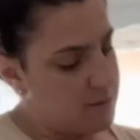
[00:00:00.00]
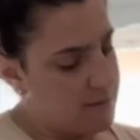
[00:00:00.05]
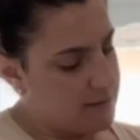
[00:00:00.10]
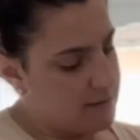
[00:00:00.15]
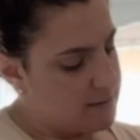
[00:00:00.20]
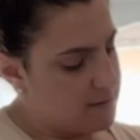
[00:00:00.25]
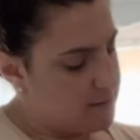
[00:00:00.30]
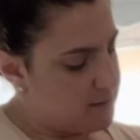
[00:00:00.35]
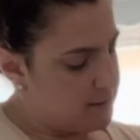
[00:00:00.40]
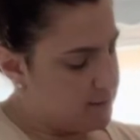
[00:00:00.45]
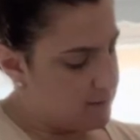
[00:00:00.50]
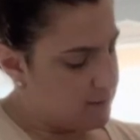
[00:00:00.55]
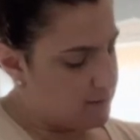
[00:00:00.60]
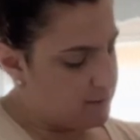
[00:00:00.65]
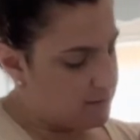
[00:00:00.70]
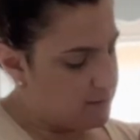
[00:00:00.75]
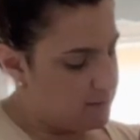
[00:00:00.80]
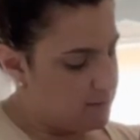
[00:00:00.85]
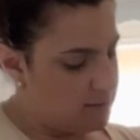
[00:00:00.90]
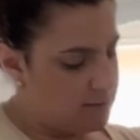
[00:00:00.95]
I did
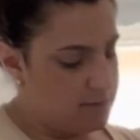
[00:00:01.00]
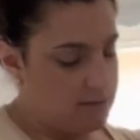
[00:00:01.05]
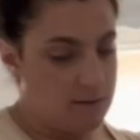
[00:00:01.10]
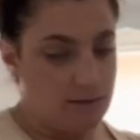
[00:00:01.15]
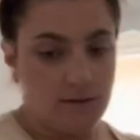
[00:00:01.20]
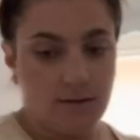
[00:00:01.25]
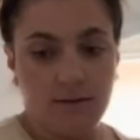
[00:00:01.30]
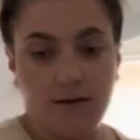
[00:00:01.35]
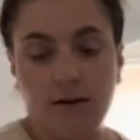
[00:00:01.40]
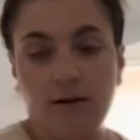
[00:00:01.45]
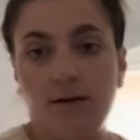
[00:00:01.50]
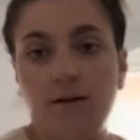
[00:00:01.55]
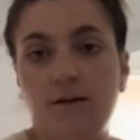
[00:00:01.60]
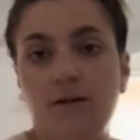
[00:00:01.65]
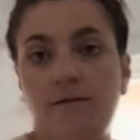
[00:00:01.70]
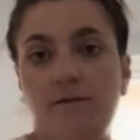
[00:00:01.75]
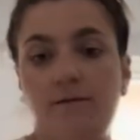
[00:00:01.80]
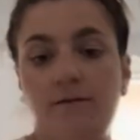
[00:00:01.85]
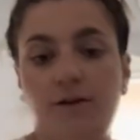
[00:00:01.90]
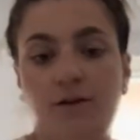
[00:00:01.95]

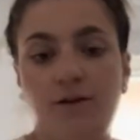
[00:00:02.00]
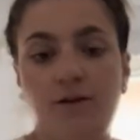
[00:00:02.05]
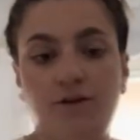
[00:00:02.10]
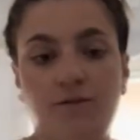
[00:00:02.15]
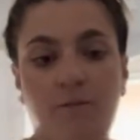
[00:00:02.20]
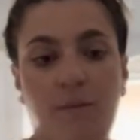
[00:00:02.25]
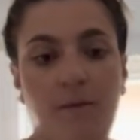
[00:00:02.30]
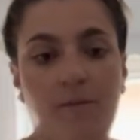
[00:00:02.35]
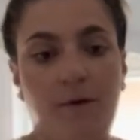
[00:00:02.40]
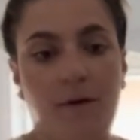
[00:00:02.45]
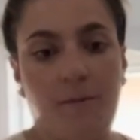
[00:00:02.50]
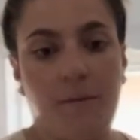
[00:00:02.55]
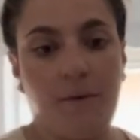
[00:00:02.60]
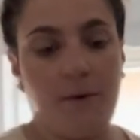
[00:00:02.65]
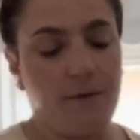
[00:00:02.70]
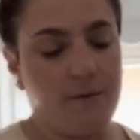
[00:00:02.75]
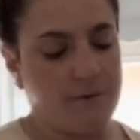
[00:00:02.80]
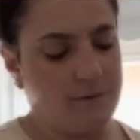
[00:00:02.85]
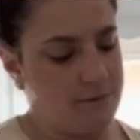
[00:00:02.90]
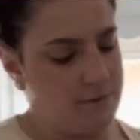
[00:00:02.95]
finish my
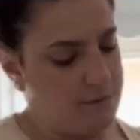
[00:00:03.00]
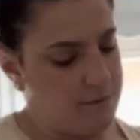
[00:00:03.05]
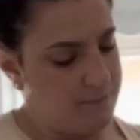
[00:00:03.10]
meatballs.